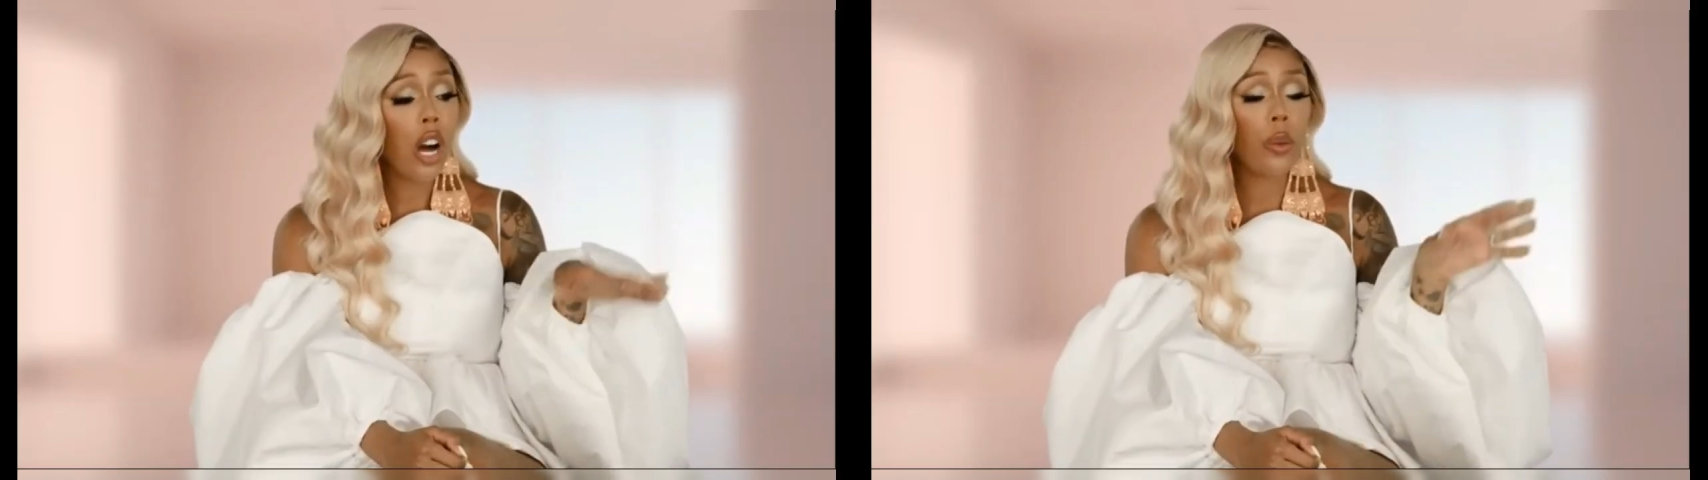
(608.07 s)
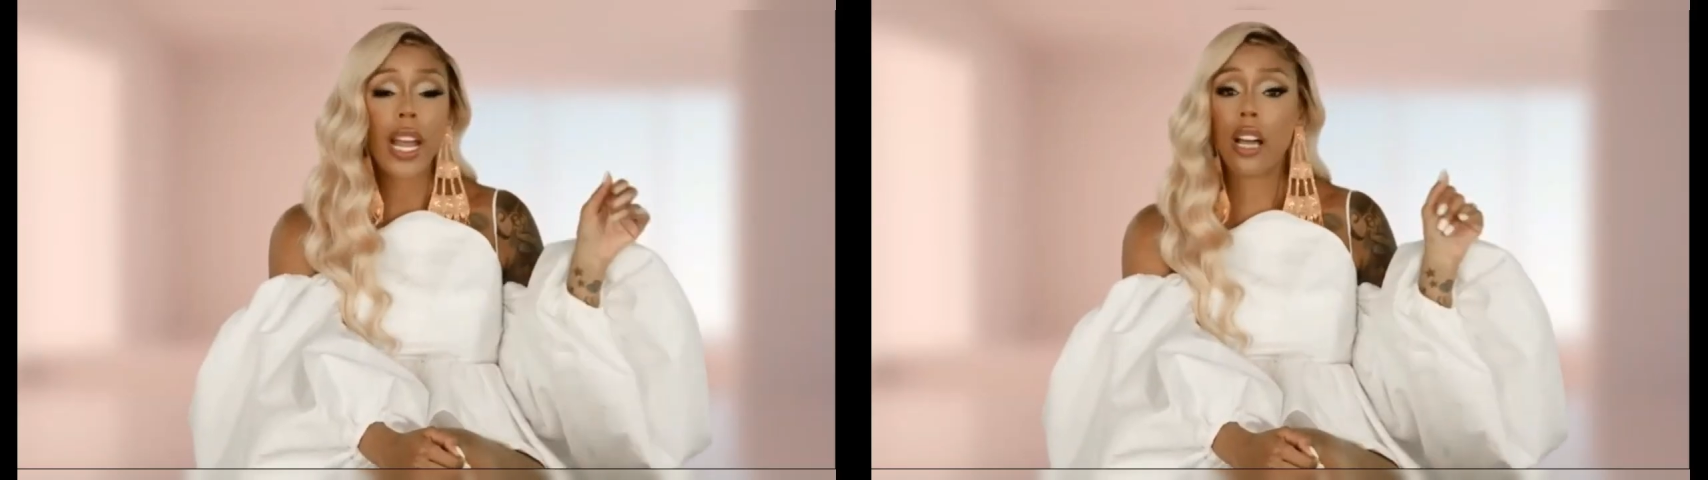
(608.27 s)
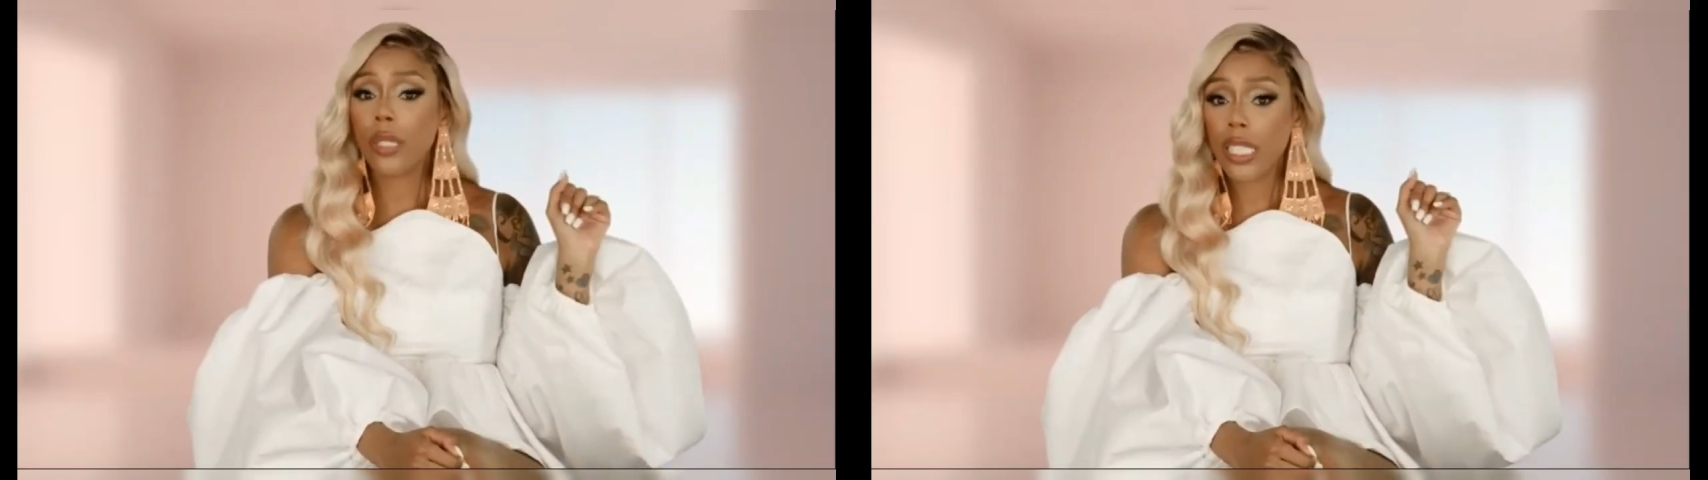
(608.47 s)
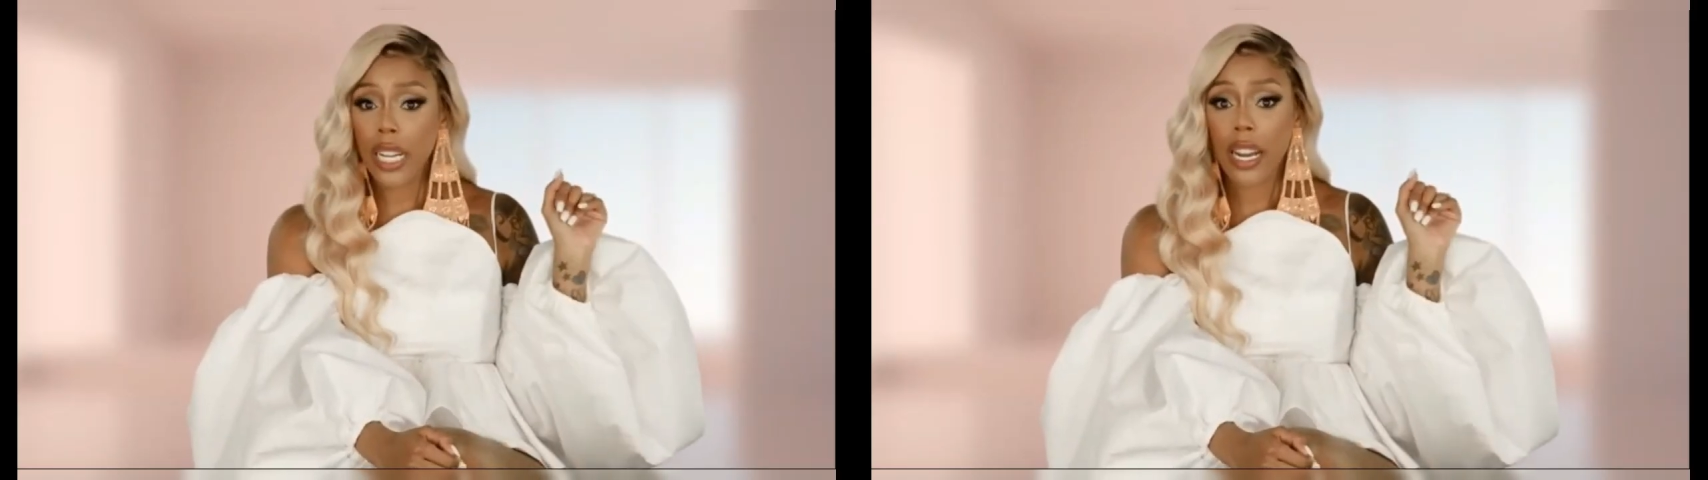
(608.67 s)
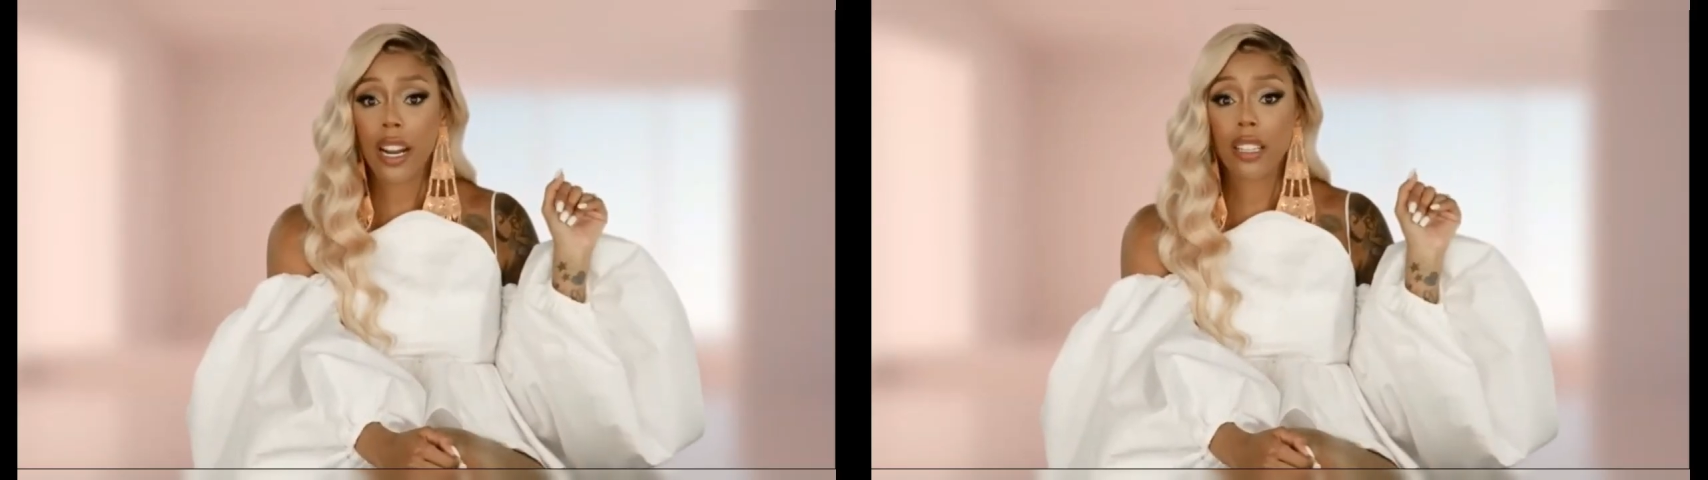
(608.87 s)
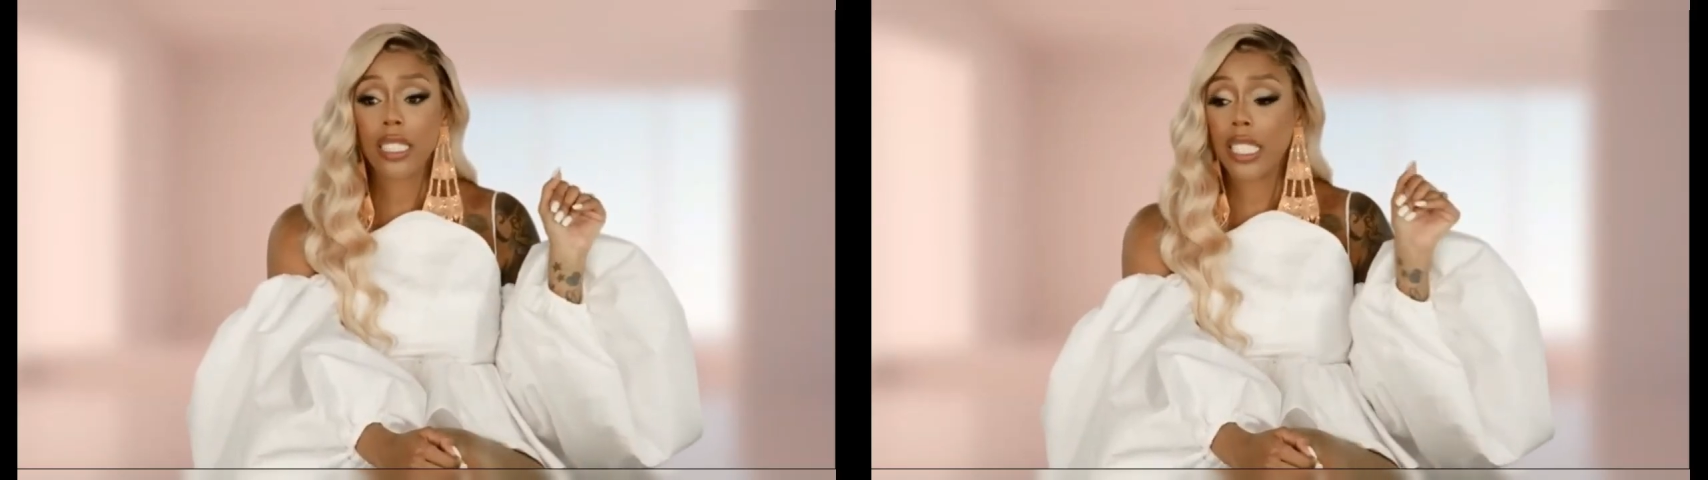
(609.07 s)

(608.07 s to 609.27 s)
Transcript: been betrayed in real